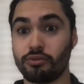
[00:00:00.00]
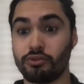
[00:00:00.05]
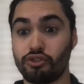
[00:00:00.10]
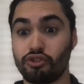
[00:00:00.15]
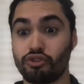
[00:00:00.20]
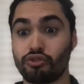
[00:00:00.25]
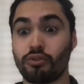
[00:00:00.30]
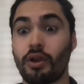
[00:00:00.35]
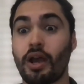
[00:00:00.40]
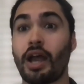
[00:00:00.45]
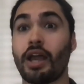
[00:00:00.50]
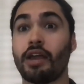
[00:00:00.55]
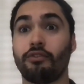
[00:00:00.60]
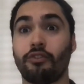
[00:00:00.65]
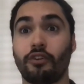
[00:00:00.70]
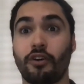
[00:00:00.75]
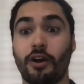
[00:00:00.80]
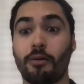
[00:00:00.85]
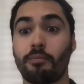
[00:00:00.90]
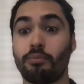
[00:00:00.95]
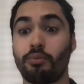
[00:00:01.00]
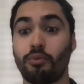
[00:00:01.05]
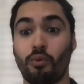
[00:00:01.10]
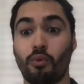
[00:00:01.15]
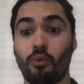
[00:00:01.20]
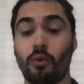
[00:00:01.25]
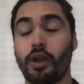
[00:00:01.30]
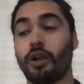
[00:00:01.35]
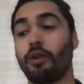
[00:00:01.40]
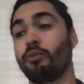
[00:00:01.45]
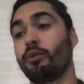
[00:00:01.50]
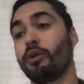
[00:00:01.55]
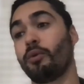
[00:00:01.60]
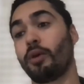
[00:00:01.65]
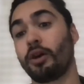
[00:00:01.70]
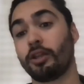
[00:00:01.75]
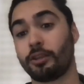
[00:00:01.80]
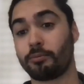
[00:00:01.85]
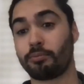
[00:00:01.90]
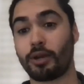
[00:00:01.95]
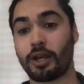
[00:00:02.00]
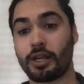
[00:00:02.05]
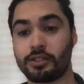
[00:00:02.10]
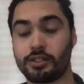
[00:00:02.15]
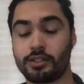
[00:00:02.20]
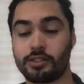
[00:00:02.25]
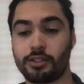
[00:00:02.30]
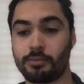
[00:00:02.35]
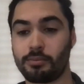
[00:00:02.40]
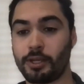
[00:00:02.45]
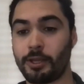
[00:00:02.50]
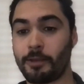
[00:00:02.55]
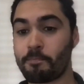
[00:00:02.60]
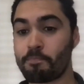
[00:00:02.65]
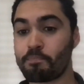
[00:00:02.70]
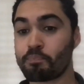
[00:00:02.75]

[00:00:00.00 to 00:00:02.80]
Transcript: drive up where we want the pricing to be.